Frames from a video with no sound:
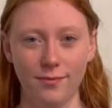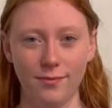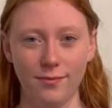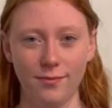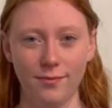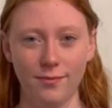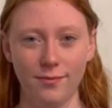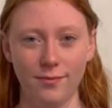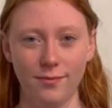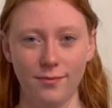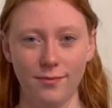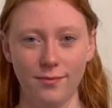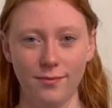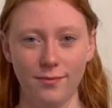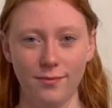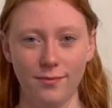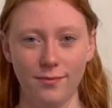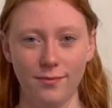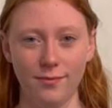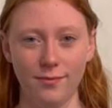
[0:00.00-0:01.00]

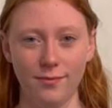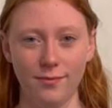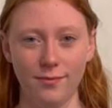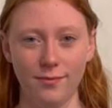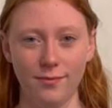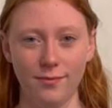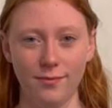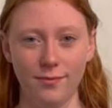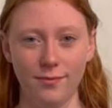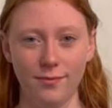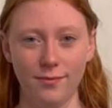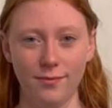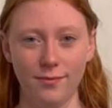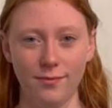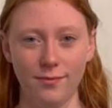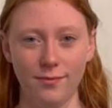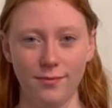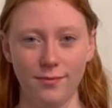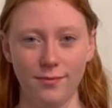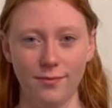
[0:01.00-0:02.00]

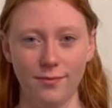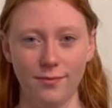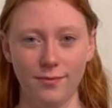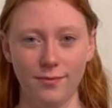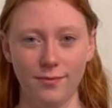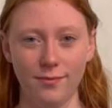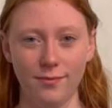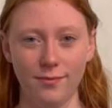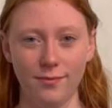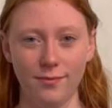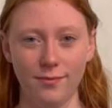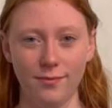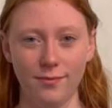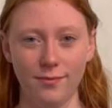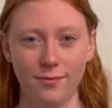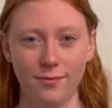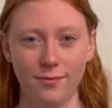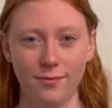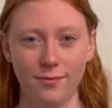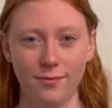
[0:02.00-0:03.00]

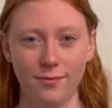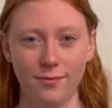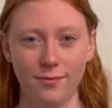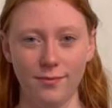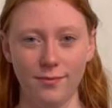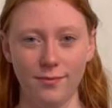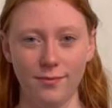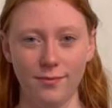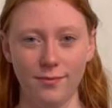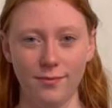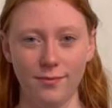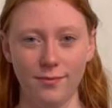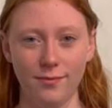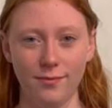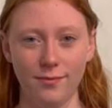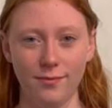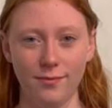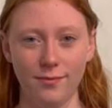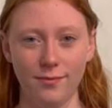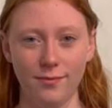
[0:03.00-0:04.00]

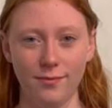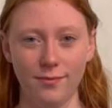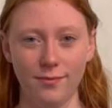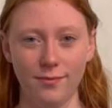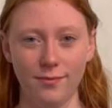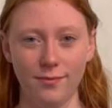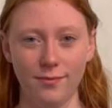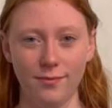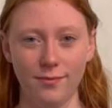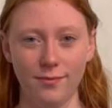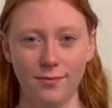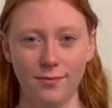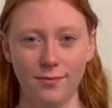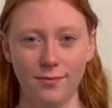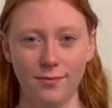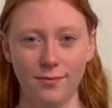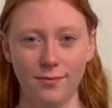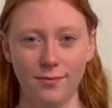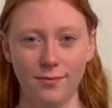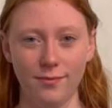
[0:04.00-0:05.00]

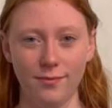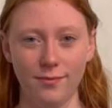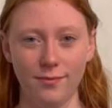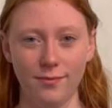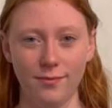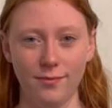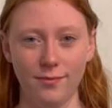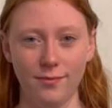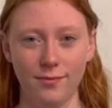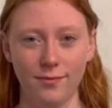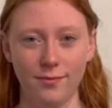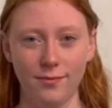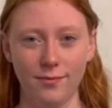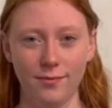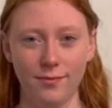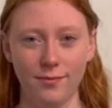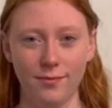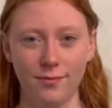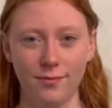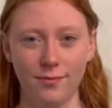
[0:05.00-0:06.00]

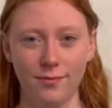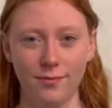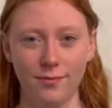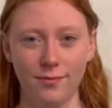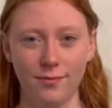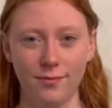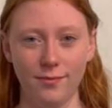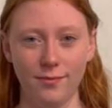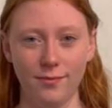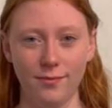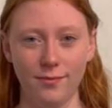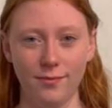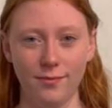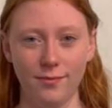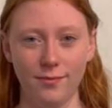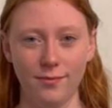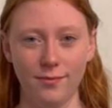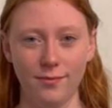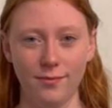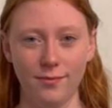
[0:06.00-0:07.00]

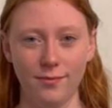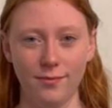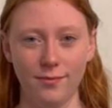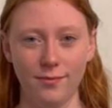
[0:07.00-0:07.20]
The face doesn't move, so there is nothing to read.